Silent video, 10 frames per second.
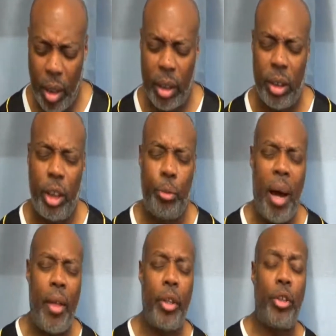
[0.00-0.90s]
Because it is
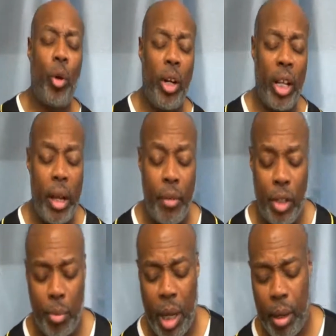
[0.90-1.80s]
by the authority given
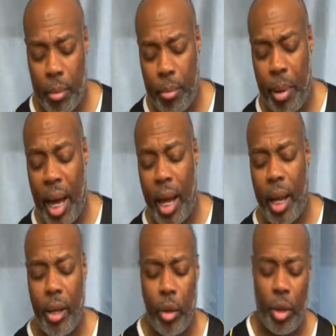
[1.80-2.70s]
to me by
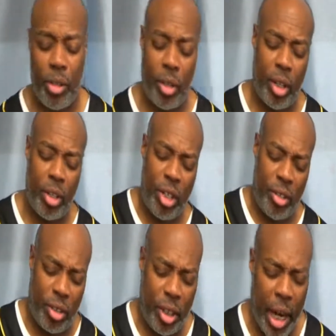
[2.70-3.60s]
your son,
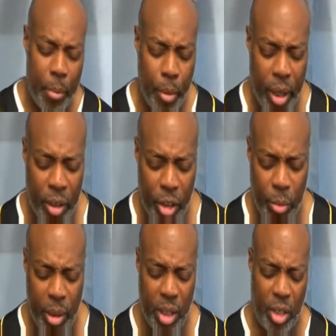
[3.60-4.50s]
Jesus, that I bring this
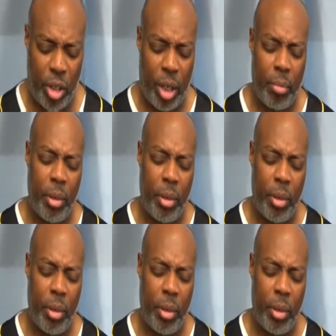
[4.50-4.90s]
petition.